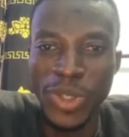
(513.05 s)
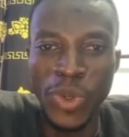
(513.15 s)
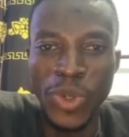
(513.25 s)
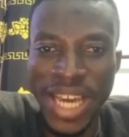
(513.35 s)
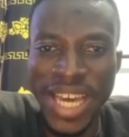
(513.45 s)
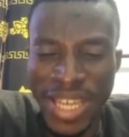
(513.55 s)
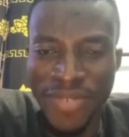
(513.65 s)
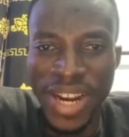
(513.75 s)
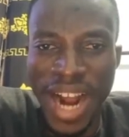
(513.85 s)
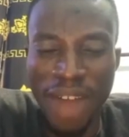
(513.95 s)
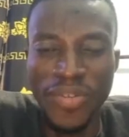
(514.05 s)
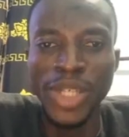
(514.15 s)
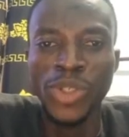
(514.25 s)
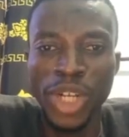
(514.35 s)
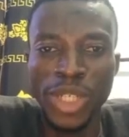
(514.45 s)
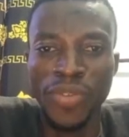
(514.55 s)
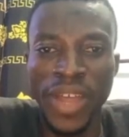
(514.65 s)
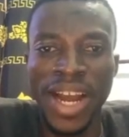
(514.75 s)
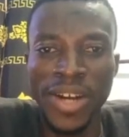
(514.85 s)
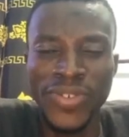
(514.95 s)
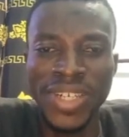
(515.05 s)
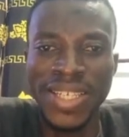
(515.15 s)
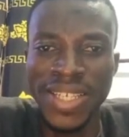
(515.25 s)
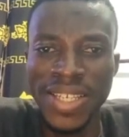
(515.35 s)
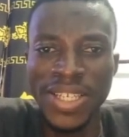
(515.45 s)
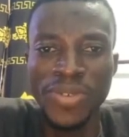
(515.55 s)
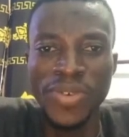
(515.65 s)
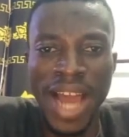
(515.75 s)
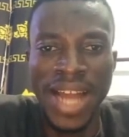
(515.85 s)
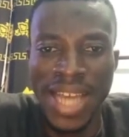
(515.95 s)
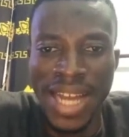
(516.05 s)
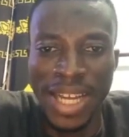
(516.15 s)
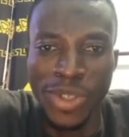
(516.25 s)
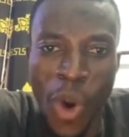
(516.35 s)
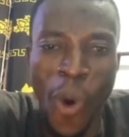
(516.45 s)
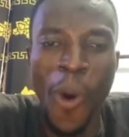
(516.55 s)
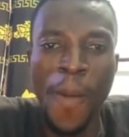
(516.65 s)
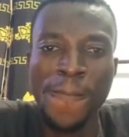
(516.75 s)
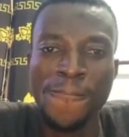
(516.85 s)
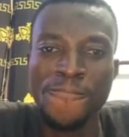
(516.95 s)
Do they even have the interest of the country, the citizenry at heart at all?